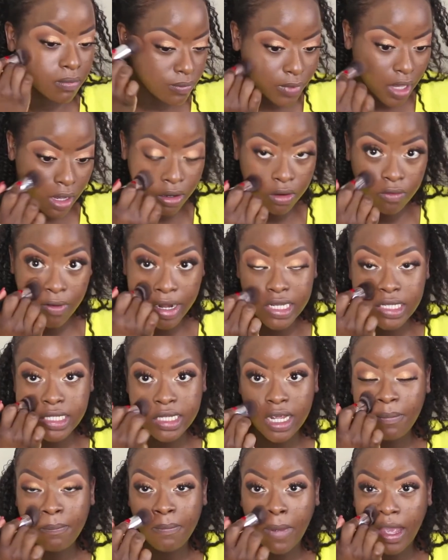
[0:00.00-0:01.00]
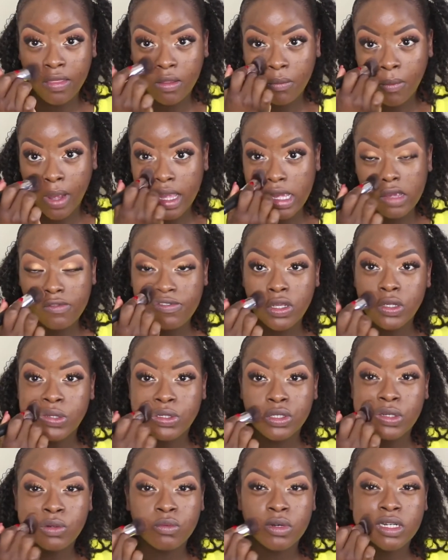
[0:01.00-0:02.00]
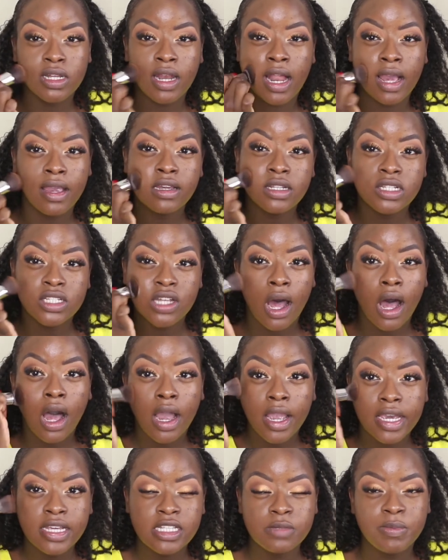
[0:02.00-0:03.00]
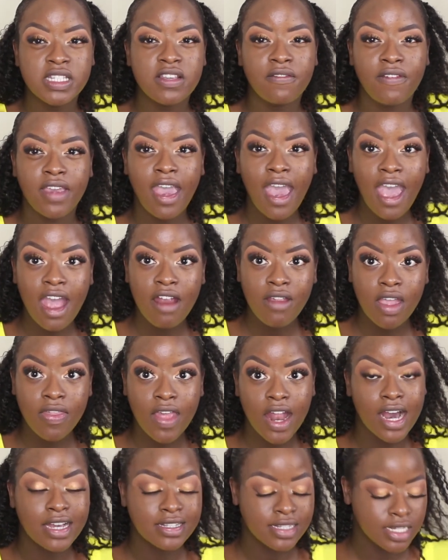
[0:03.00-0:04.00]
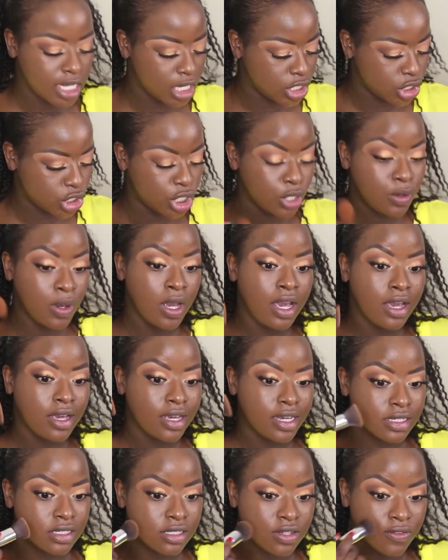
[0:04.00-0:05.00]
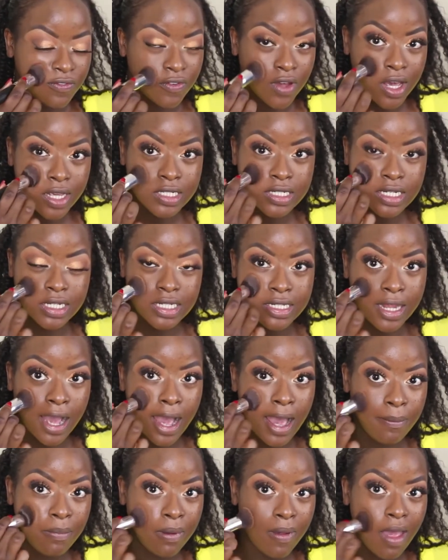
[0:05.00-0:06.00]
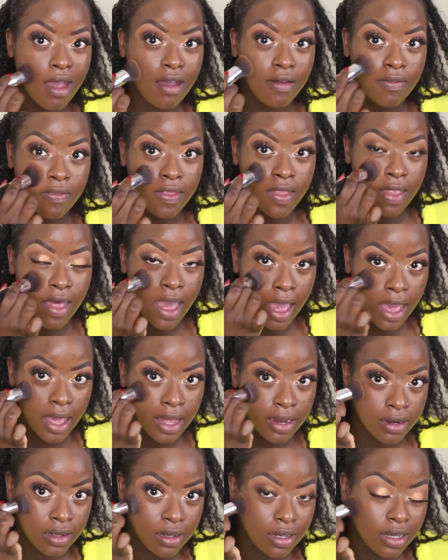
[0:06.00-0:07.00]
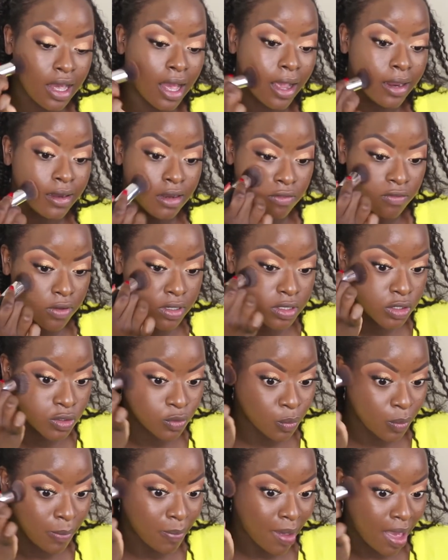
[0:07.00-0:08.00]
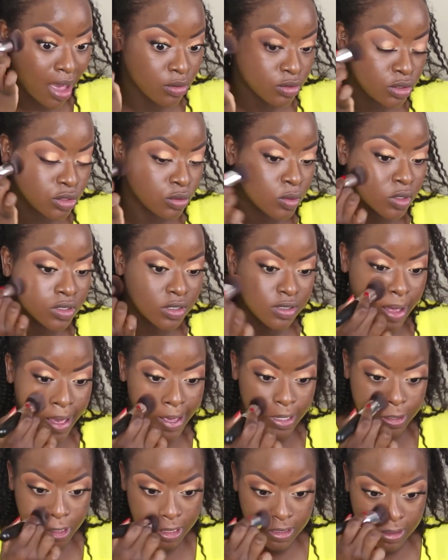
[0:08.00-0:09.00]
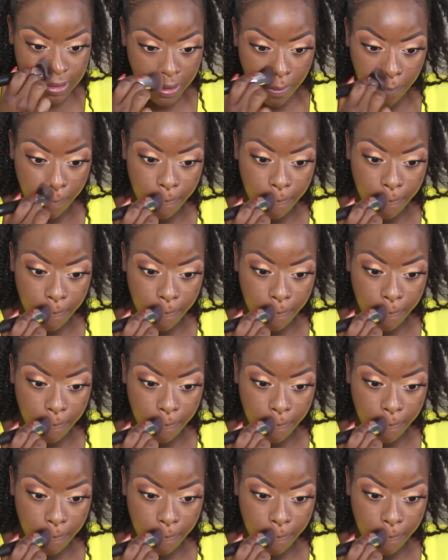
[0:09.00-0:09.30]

A great tip, by the way, if you do want to like target a specific area that has an issue, is to first dab and then kind of sweep out towards the edges.